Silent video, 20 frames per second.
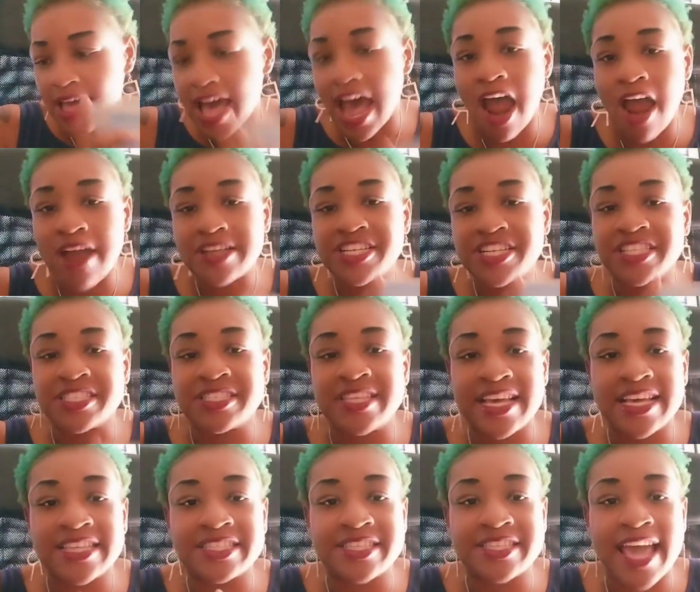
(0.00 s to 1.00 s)
I just
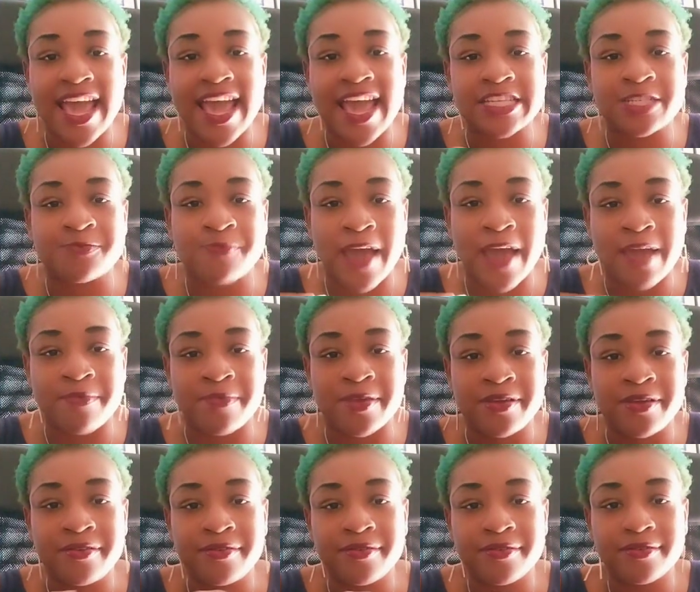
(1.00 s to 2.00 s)
did Sag,
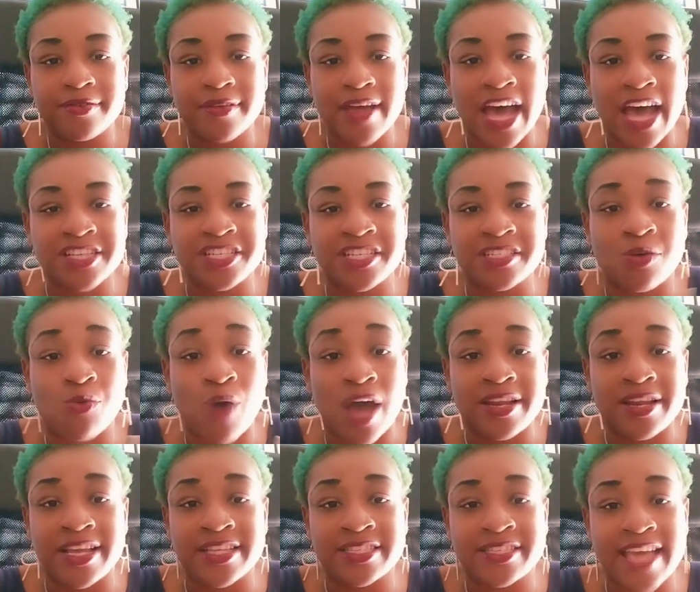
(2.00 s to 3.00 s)
baby. I just
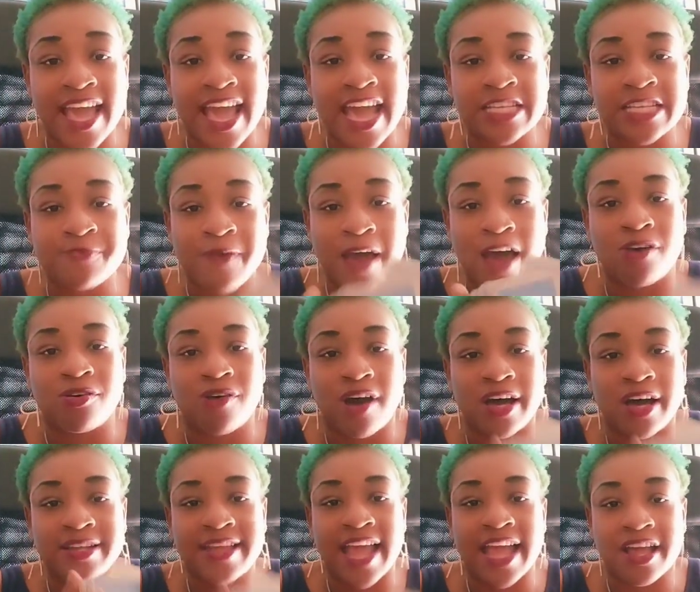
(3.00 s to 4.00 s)
well, I did Sag about
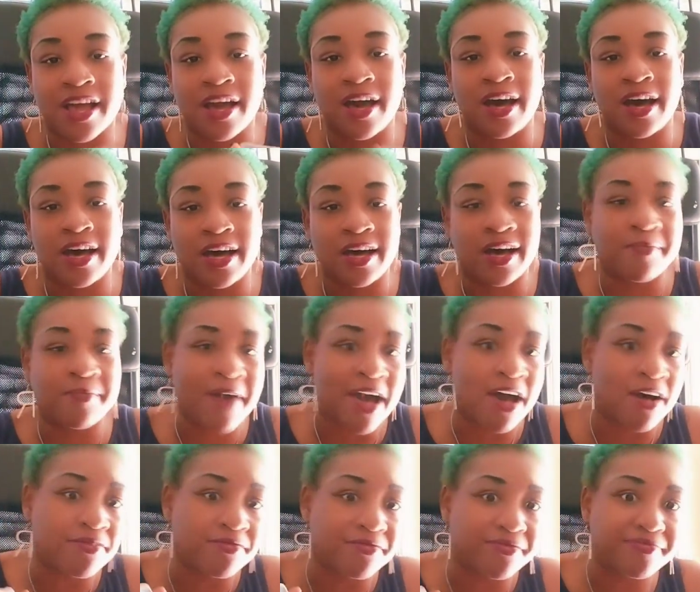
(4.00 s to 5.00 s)
a deck uh,
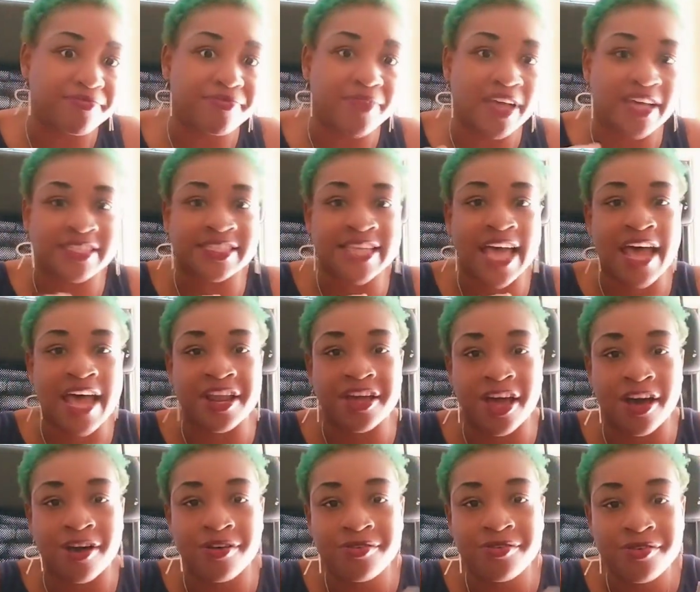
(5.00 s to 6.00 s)
about a song
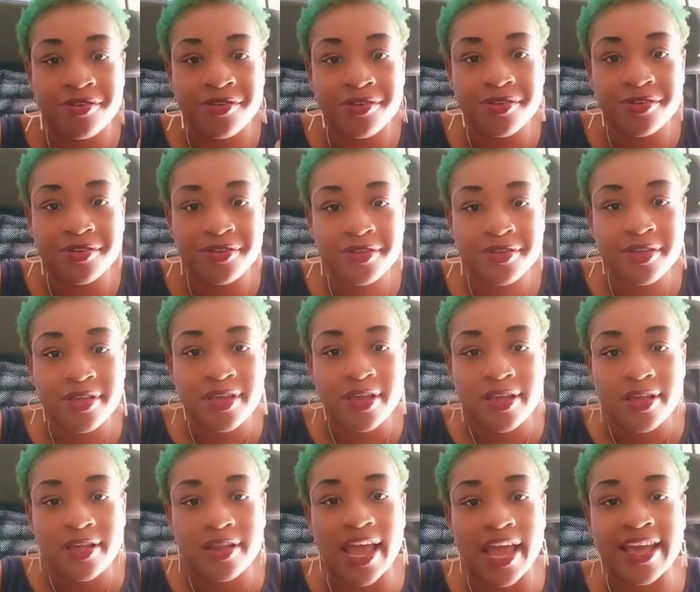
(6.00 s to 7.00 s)
ago.
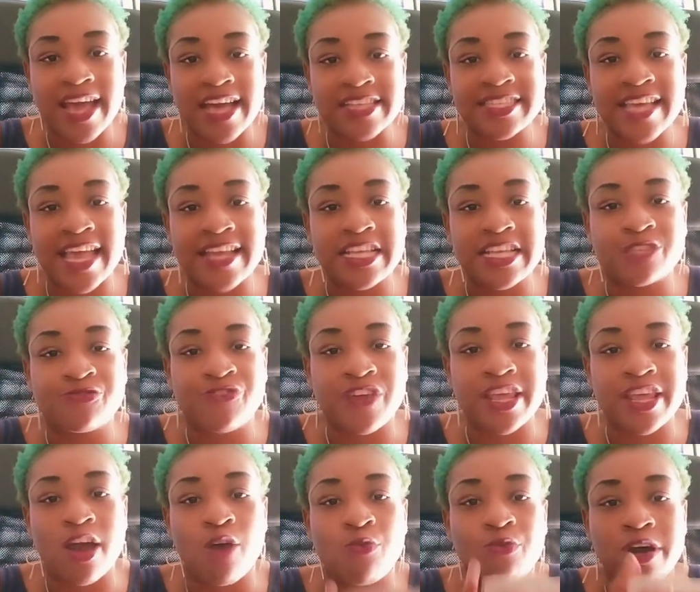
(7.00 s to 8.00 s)
Like I said, this
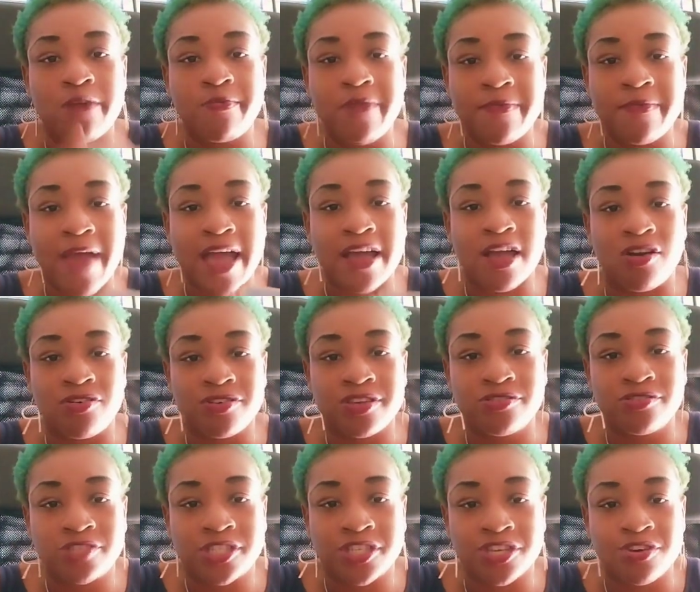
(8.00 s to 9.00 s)
video will be back on
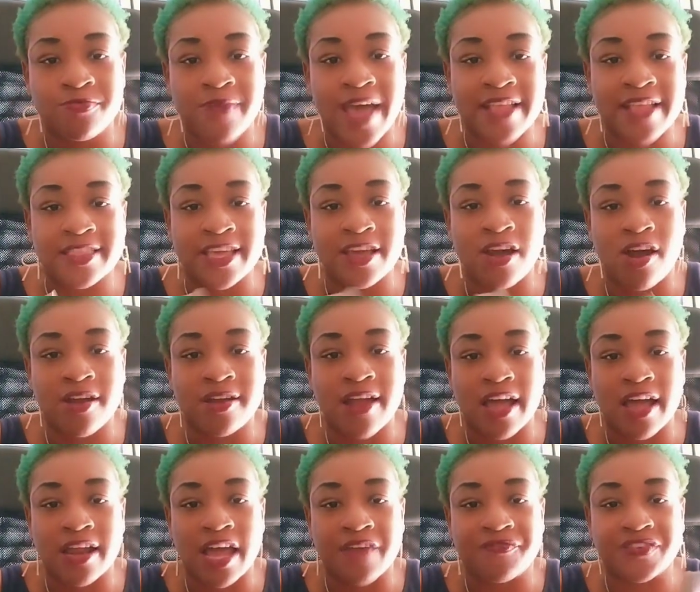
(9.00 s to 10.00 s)
YouTube at the Hard
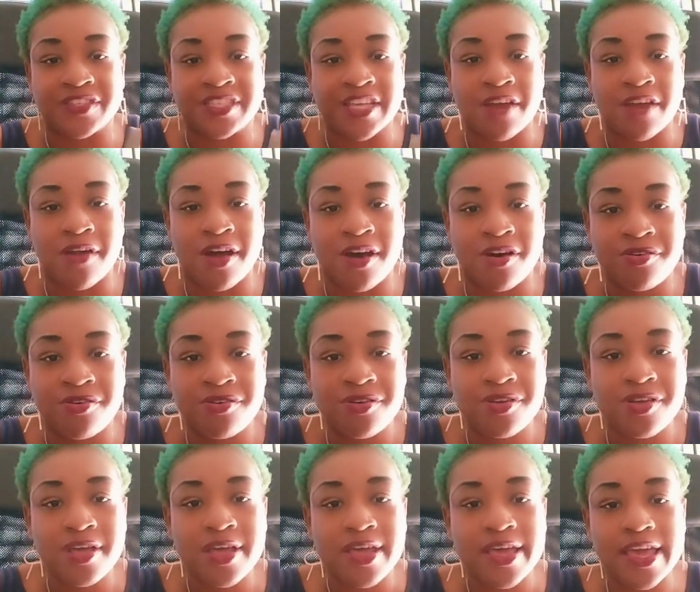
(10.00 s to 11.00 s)
Knock Life for
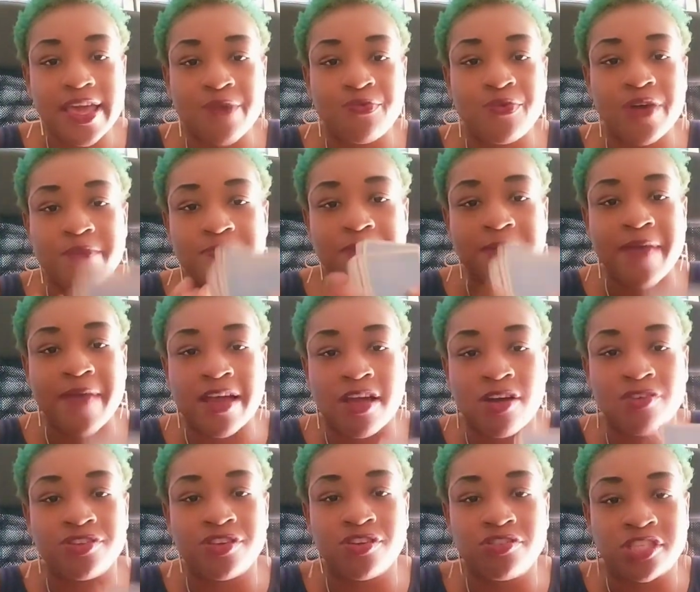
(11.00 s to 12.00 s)
Tarot. It will be
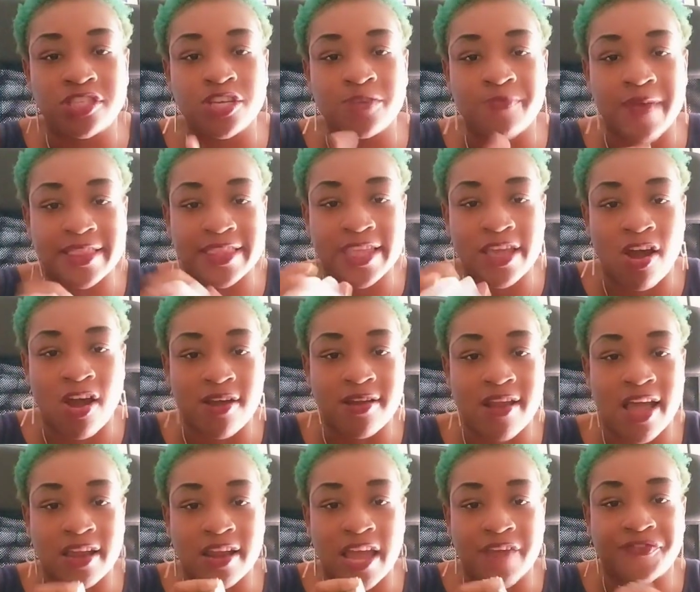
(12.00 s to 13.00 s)
back on YouTube at the
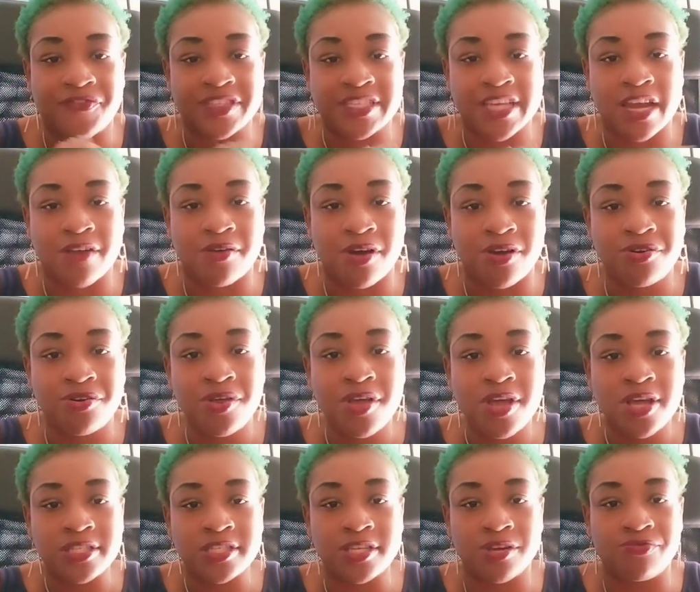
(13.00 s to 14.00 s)
Hard Knock Life for Tarot,
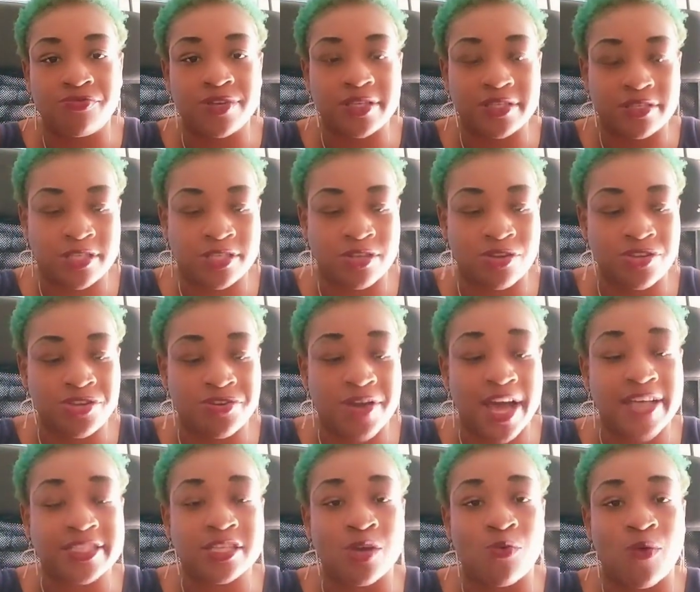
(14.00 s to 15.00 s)
to so you
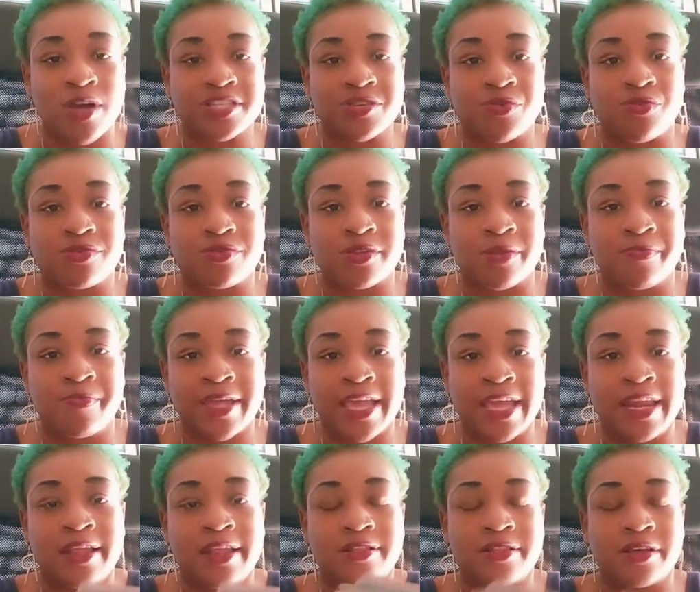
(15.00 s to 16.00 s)
guys can watch the, the
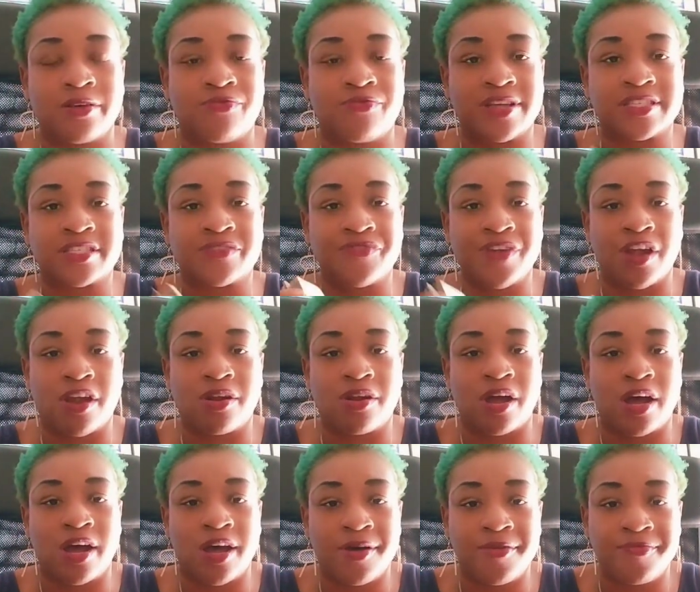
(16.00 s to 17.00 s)
beginning, the rest of
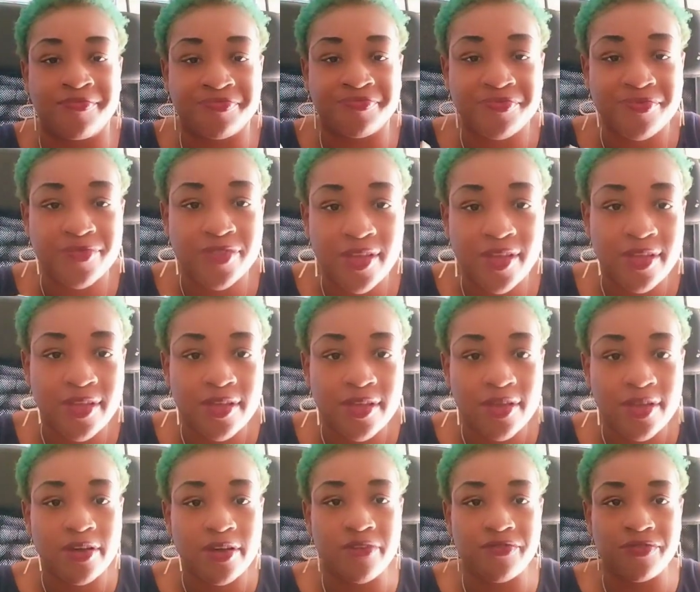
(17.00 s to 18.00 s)
your um
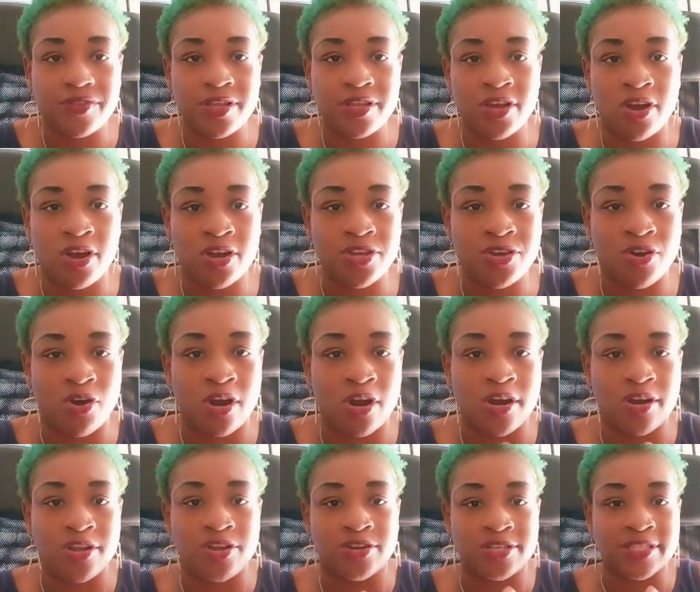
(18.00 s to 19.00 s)
your
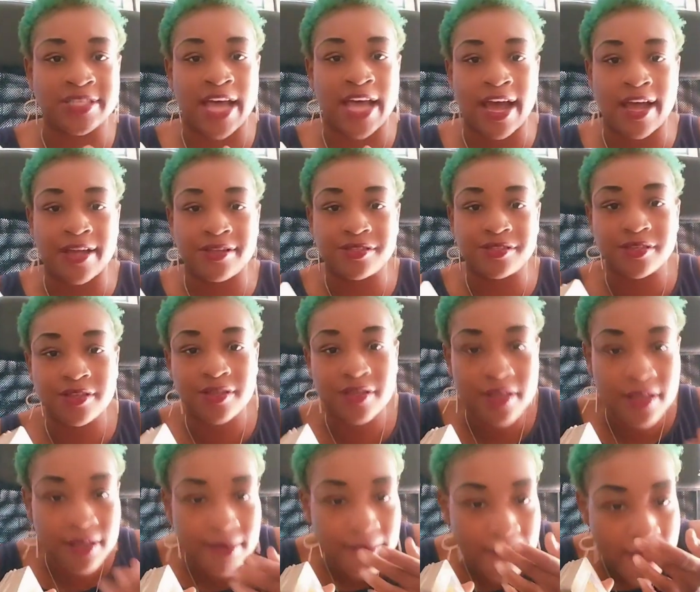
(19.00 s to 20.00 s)
your your signs.
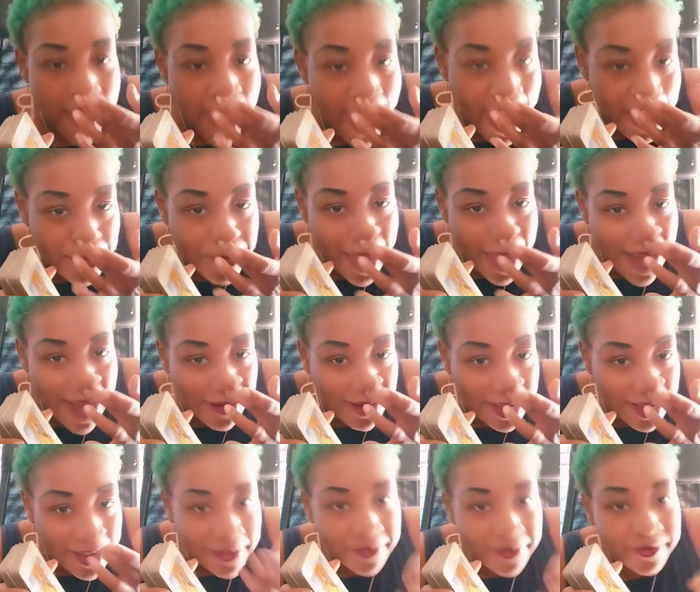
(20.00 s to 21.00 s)
Hey,
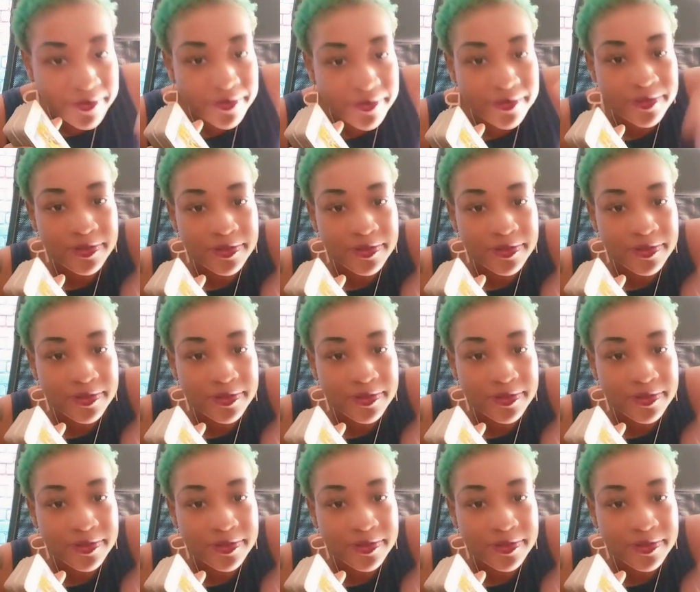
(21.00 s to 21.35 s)
Mary.